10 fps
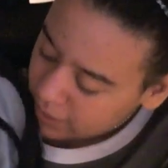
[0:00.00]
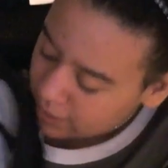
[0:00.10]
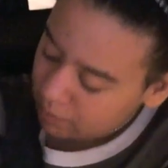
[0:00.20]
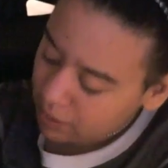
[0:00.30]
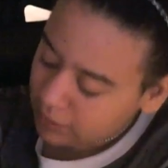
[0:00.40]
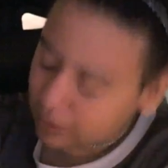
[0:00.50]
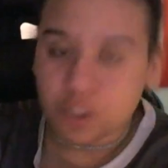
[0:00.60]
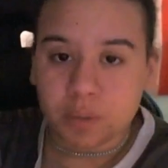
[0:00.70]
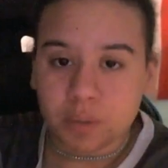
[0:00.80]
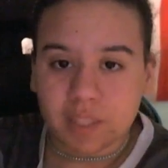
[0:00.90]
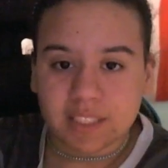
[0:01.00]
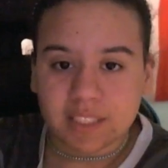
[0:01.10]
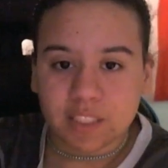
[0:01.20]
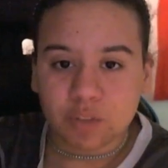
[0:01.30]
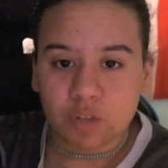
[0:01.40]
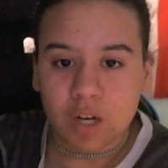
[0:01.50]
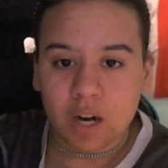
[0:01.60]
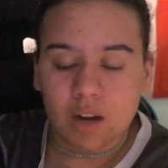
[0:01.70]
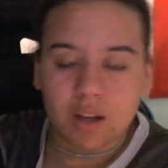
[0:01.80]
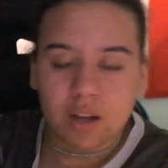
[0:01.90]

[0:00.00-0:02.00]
and I'm not exactly sure what that stands for.